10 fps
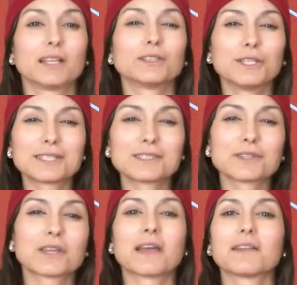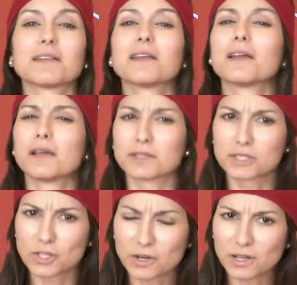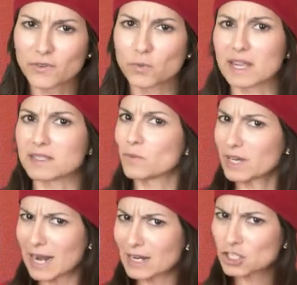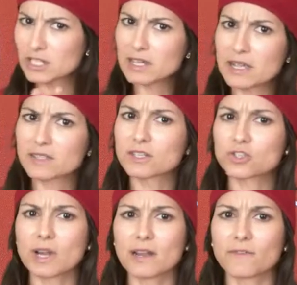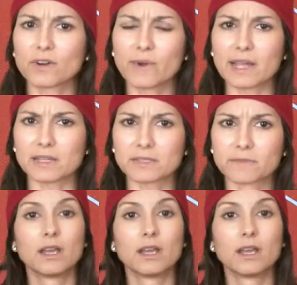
let's look at a start of a race and what it actually takes to train for a race.